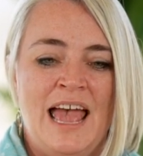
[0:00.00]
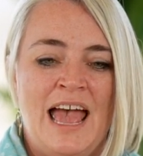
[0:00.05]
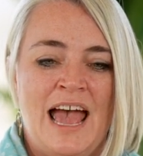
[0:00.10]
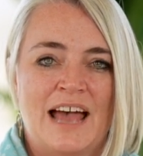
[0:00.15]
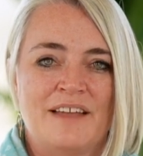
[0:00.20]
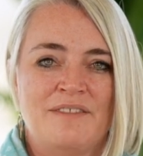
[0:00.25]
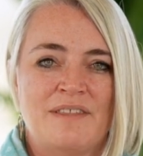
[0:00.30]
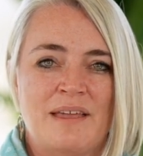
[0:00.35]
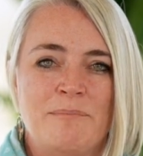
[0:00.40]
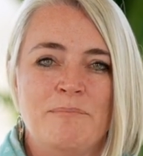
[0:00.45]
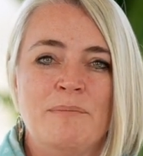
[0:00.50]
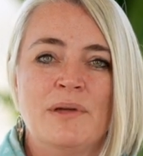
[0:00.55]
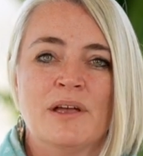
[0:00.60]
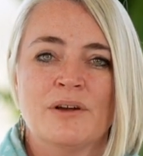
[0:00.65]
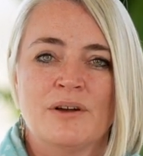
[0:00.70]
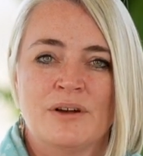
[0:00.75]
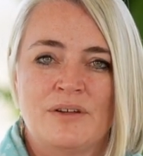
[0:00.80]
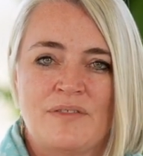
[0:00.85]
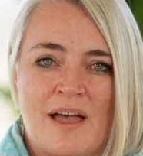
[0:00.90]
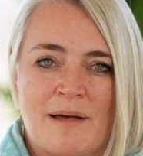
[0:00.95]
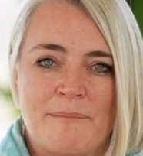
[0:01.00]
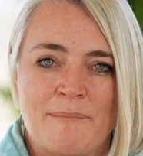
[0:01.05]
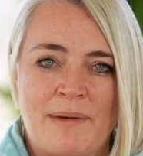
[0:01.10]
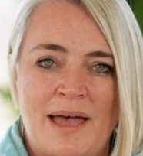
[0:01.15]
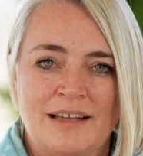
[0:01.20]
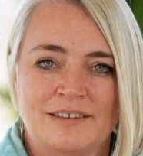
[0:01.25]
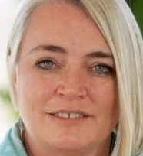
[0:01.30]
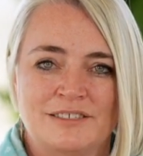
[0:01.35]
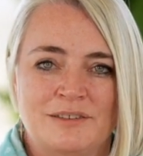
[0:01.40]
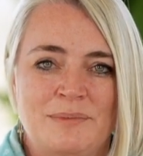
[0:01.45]
And they mirror that
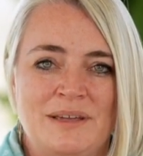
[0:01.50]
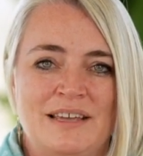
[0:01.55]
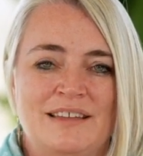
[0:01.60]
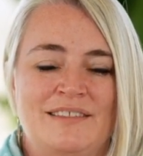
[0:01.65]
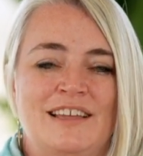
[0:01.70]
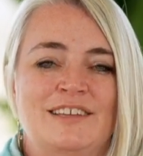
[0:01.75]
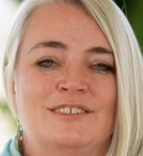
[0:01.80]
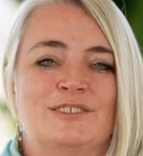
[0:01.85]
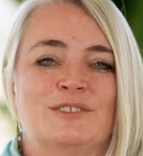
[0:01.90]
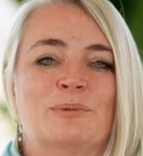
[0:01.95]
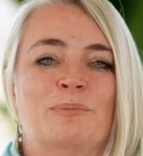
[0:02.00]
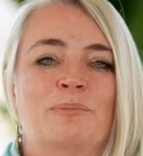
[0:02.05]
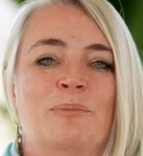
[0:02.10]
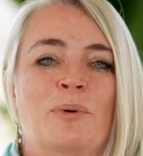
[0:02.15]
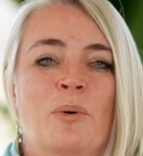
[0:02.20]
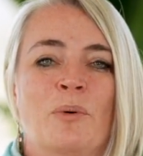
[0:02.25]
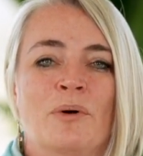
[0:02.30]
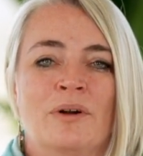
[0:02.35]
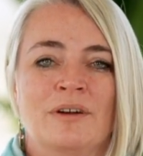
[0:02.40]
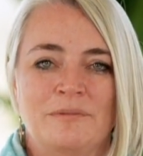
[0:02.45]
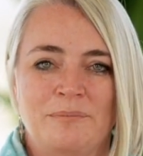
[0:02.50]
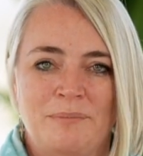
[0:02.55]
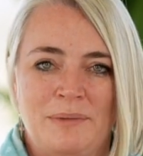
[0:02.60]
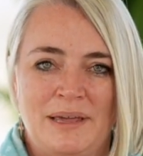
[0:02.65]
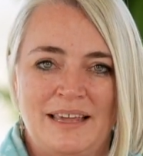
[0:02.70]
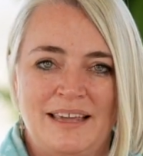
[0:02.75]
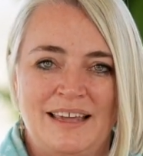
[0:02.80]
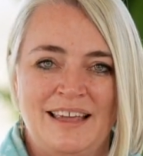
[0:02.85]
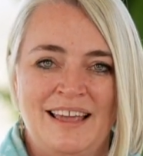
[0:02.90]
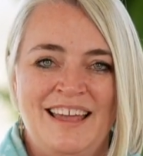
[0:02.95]
back to me, and they support
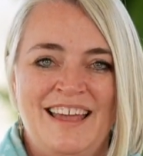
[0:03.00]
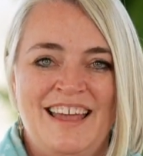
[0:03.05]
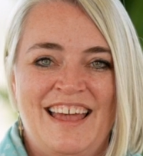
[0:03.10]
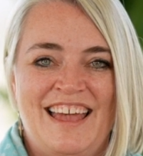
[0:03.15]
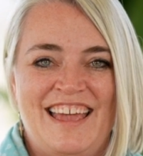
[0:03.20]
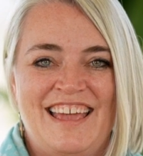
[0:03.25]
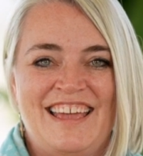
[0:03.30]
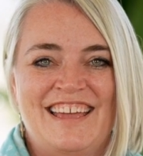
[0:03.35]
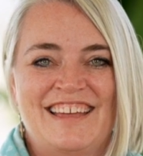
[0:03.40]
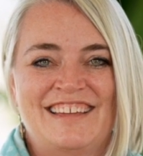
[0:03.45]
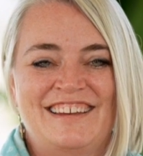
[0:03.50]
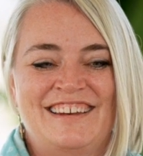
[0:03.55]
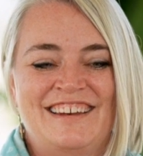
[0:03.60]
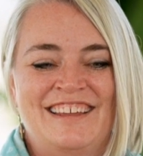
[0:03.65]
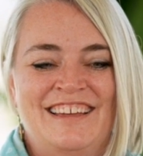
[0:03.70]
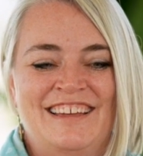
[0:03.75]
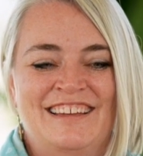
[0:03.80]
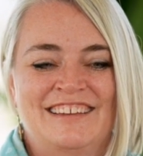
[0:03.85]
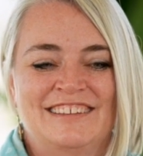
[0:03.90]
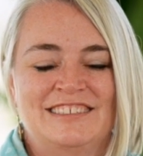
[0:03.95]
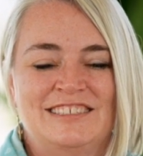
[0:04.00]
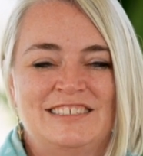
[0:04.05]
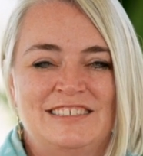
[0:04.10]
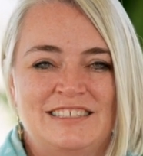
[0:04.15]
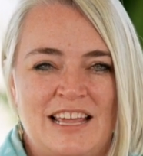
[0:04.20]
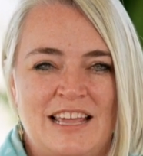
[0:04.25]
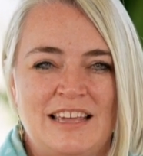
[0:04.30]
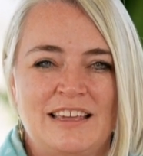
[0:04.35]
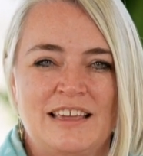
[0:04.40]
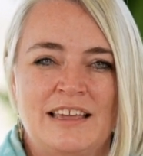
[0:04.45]
me in
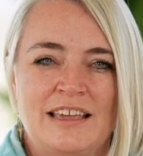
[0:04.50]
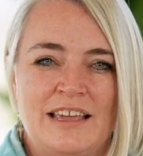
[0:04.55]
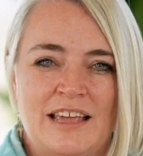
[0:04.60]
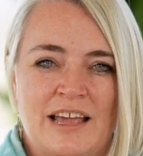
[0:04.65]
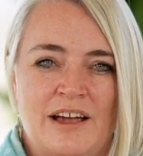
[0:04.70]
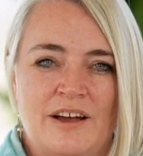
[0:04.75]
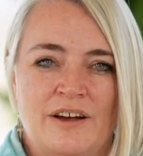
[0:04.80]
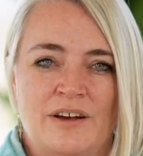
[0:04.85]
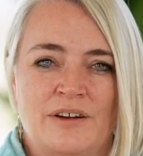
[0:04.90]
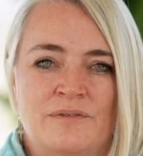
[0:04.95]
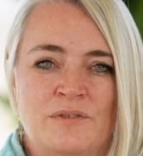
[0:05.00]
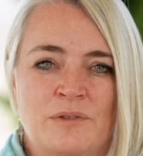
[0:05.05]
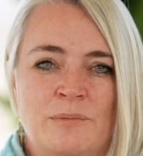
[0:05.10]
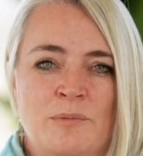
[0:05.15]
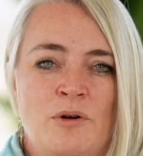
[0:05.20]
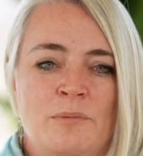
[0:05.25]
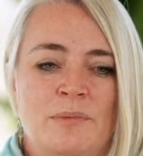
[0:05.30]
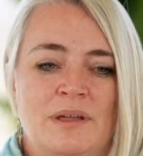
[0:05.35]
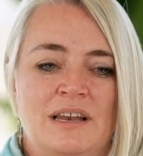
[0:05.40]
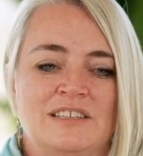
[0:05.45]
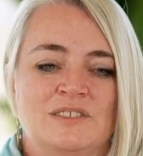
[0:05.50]
taking care of the moment.